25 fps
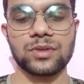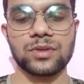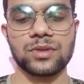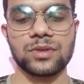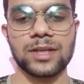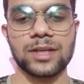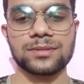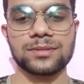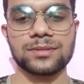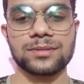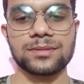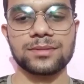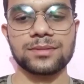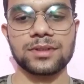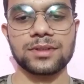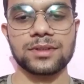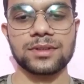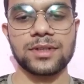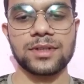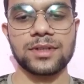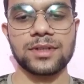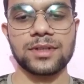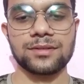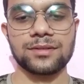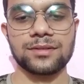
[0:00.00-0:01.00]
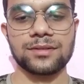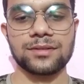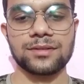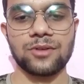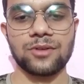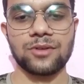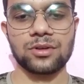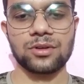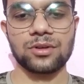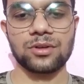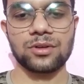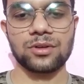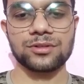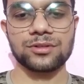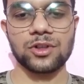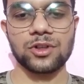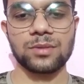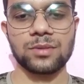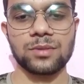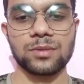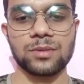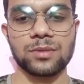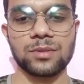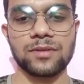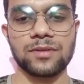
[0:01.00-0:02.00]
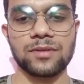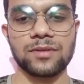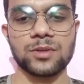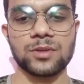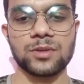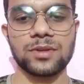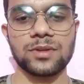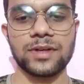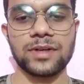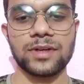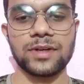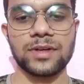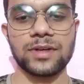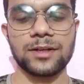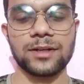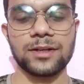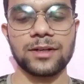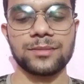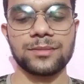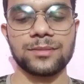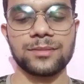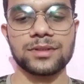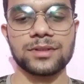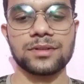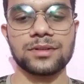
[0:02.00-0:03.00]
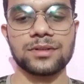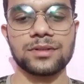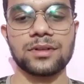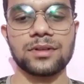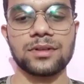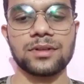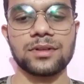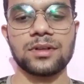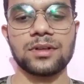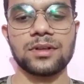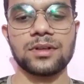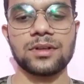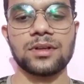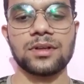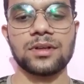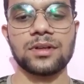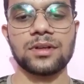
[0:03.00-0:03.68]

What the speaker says: further two types, divided into two classes.